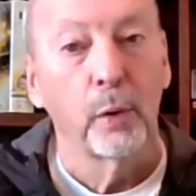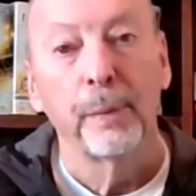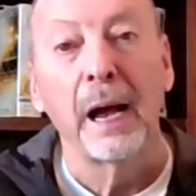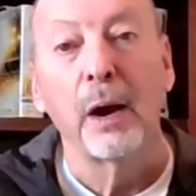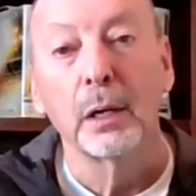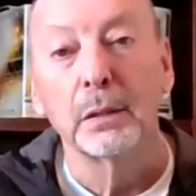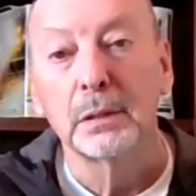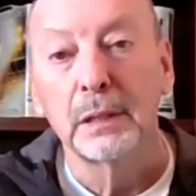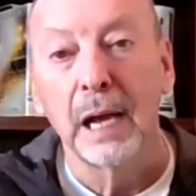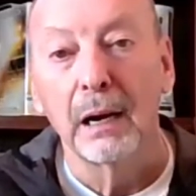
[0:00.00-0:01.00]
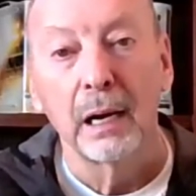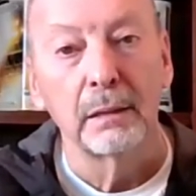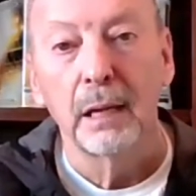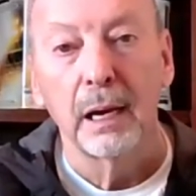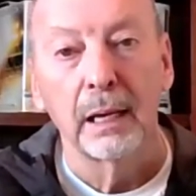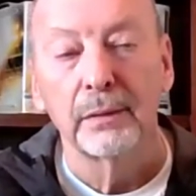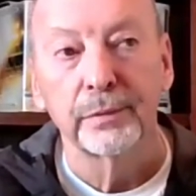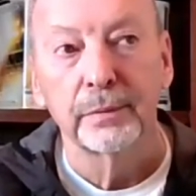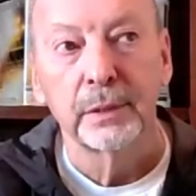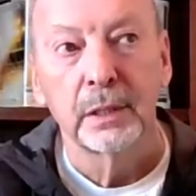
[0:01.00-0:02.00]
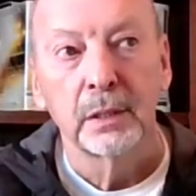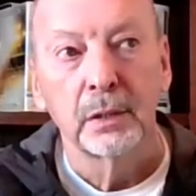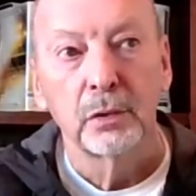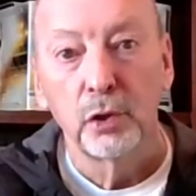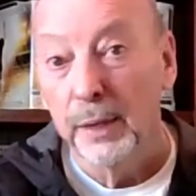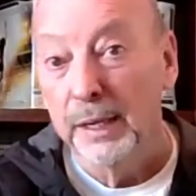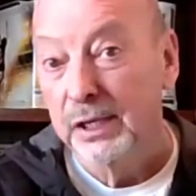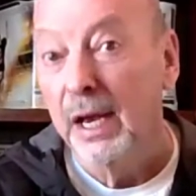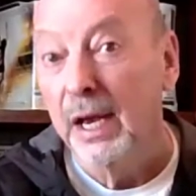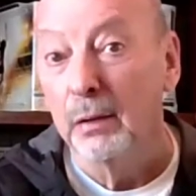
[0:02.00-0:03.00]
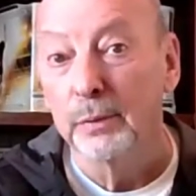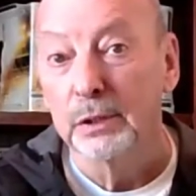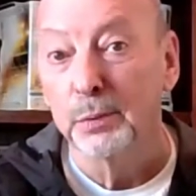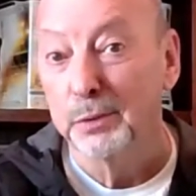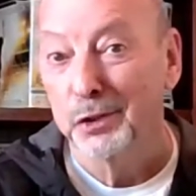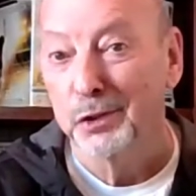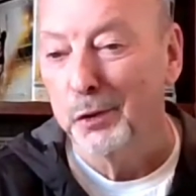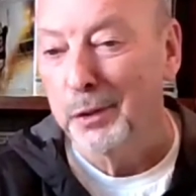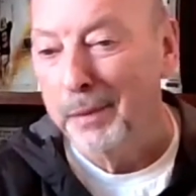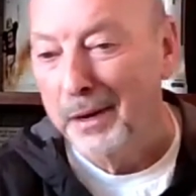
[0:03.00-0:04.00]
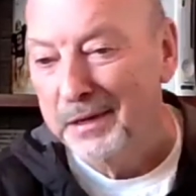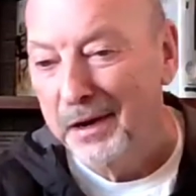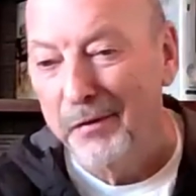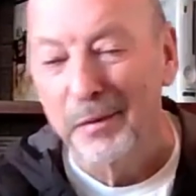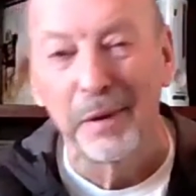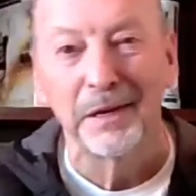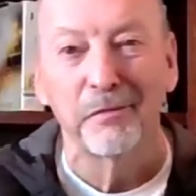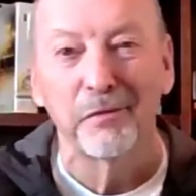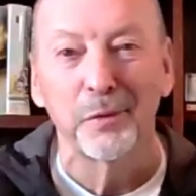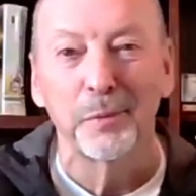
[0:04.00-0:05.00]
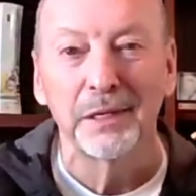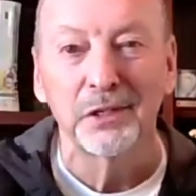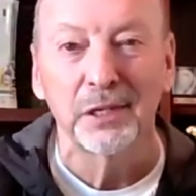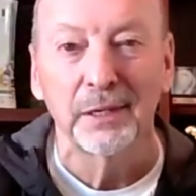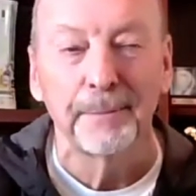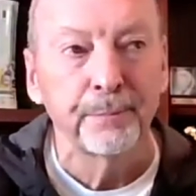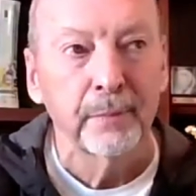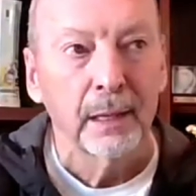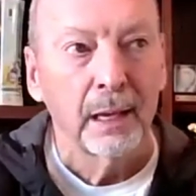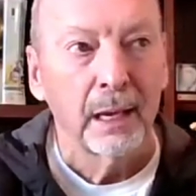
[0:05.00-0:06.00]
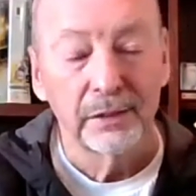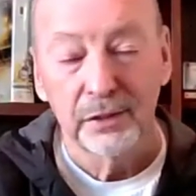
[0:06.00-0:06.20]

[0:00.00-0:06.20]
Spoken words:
football power. Now, and USL, which we should talk about in our remaining few minutes here,